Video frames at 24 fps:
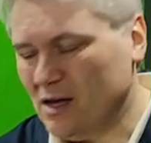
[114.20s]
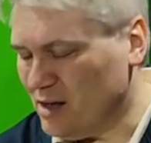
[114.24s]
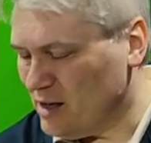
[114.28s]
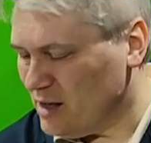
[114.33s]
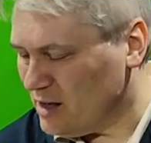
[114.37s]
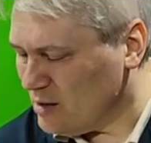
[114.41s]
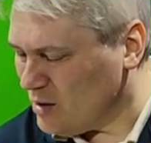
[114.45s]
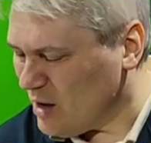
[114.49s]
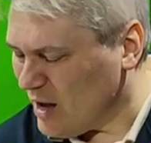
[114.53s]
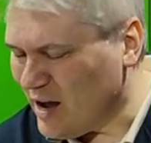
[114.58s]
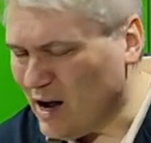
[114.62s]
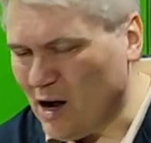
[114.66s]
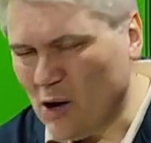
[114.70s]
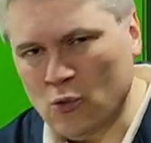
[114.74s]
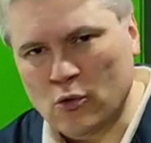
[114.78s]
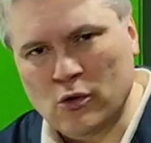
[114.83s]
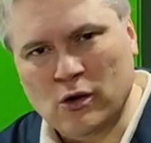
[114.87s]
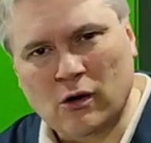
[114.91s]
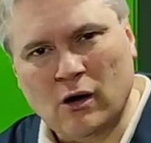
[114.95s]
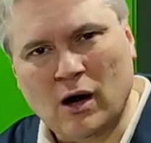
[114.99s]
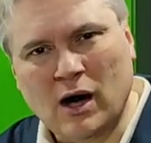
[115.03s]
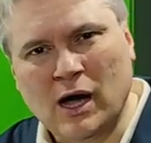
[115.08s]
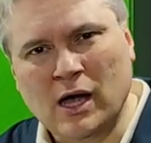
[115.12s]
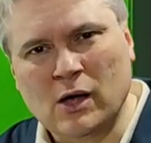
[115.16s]
uh,
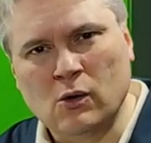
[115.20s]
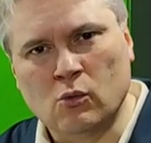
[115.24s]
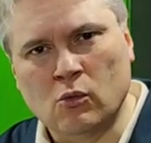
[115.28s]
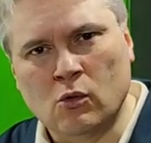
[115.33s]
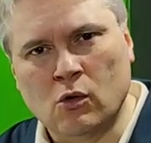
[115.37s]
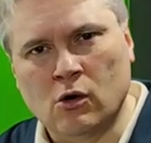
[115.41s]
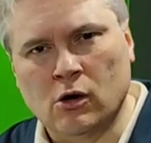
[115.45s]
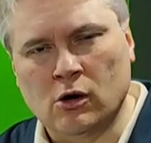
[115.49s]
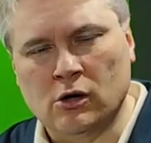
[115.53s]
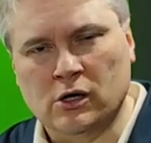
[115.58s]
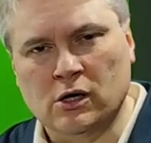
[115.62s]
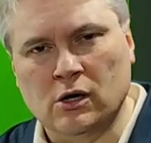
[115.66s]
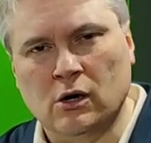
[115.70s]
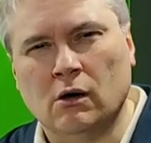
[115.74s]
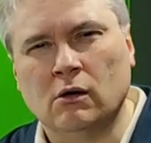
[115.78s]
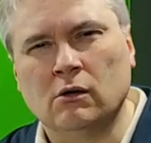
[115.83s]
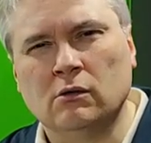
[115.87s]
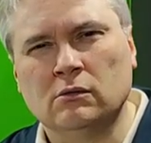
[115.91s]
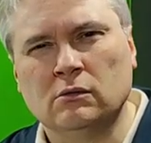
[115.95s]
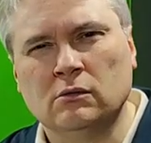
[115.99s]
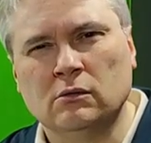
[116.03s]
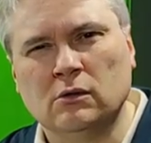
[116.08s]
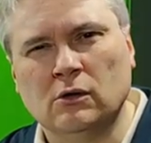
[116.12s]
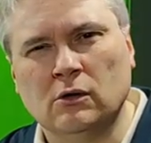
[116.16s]
hour I work
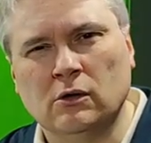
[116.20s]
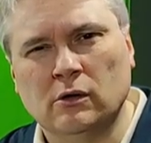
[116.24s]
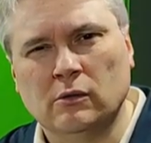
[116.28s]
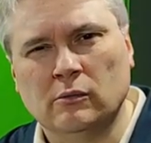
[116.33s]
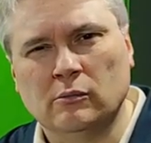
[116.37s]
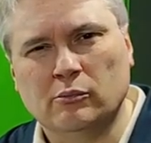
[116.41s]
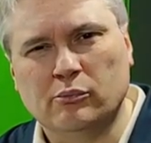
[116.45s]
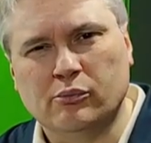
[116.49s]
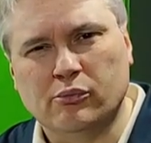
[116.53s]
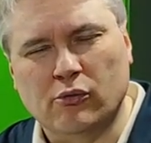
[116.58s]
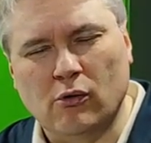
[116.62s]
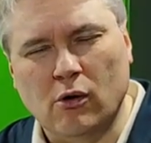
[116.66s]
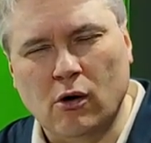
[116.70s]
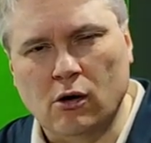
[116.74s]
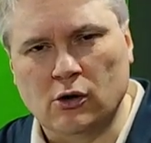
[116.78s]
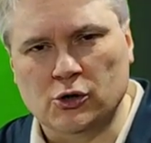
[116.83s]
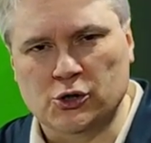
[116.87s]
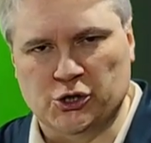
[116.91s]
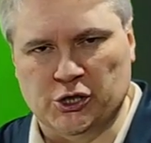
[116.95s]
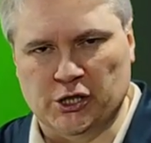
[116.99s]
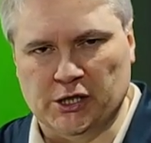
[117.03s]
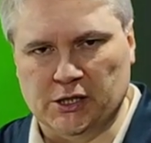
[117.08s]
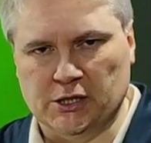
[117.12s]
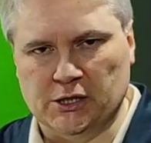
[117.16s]
on the
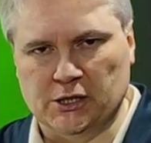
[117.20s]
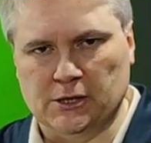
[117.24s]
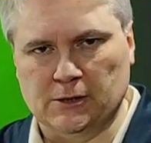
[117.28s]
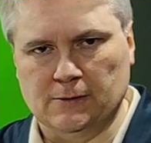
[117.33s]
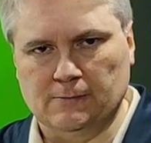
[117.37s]
project.